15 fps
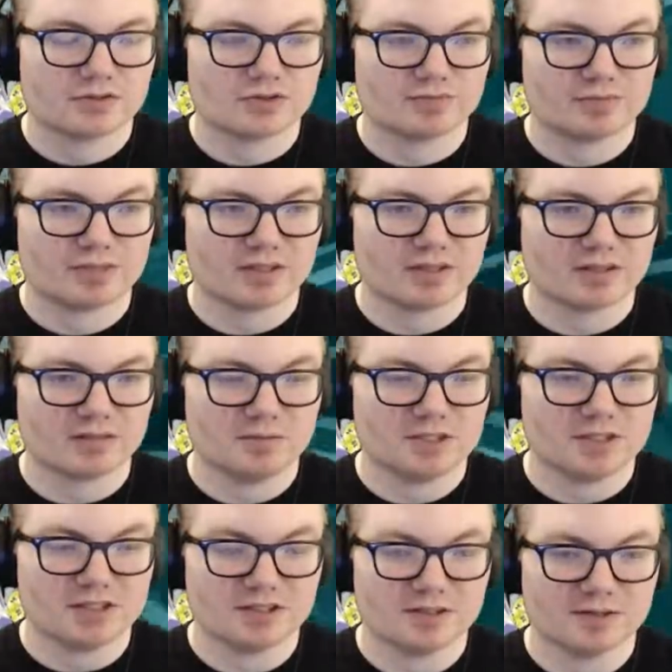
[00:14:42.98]
Jump back up
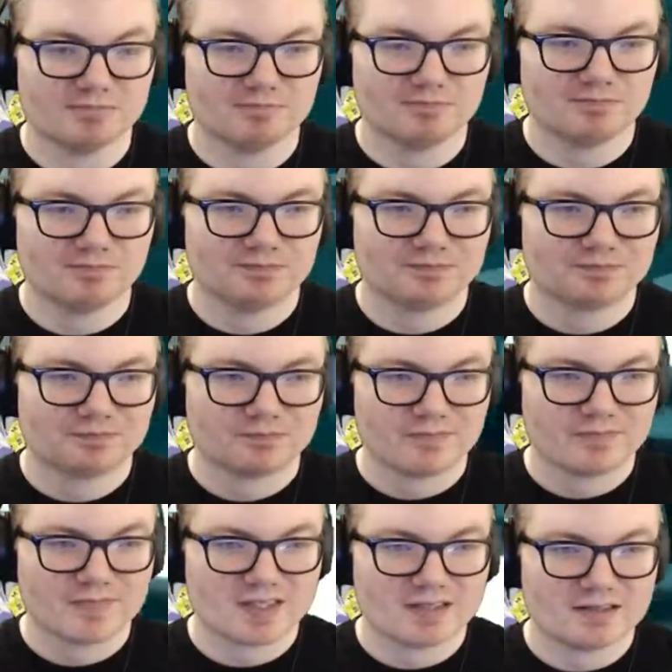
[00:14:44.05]
here.
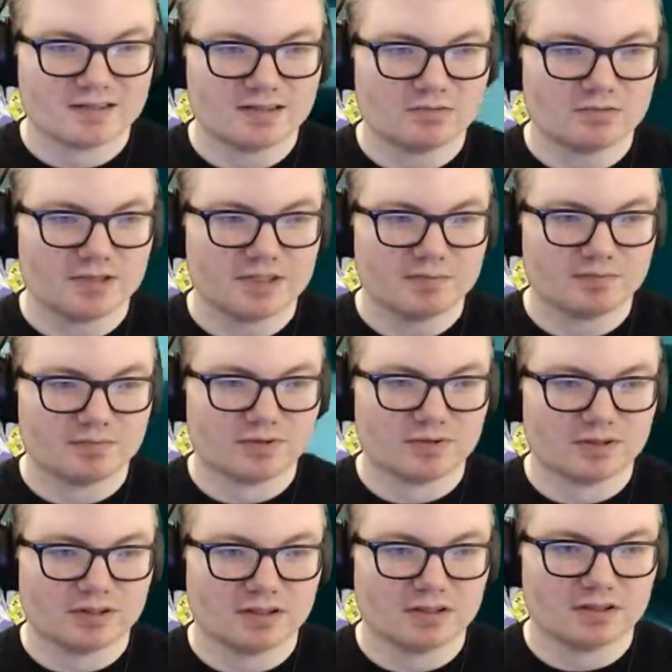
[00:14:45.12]
Is this way
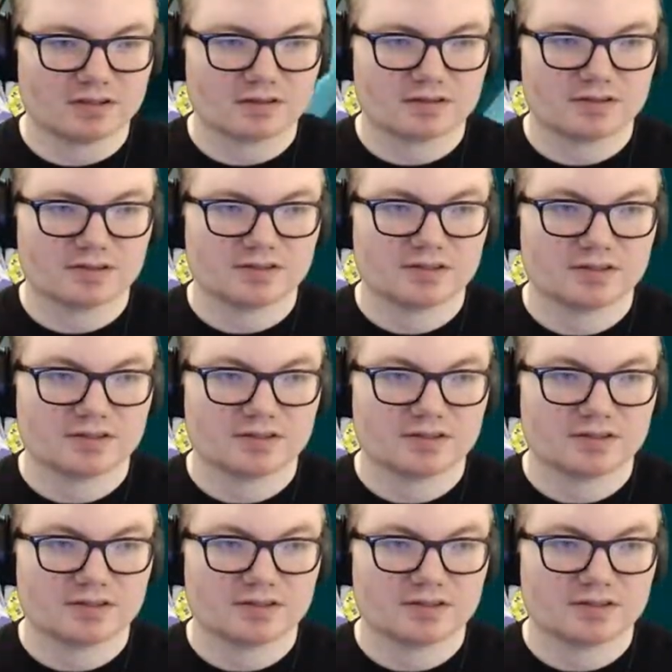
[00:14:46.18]
blocked?